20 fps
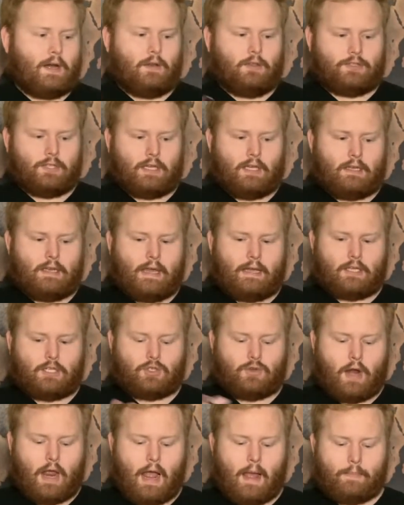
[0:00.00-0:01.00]
Looks like a neck
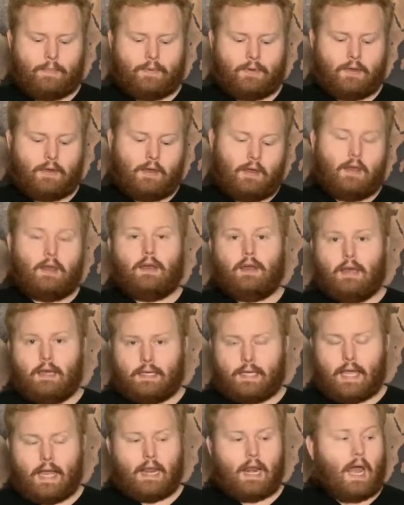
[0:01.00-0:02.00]
strap.
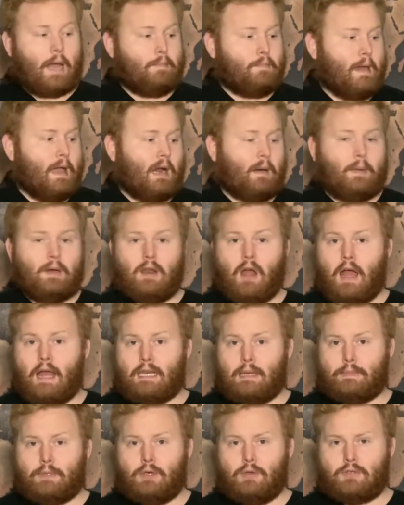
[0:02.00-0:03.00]
Again, I may or may not end
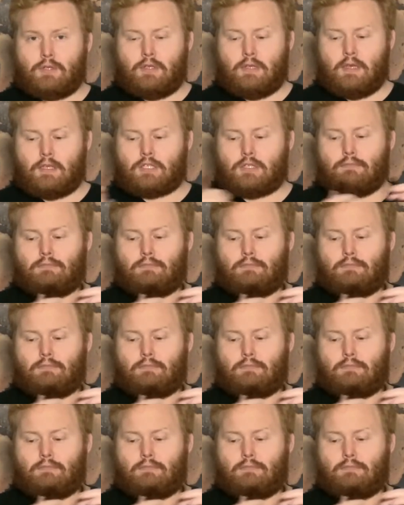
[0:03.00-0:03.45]
up using this.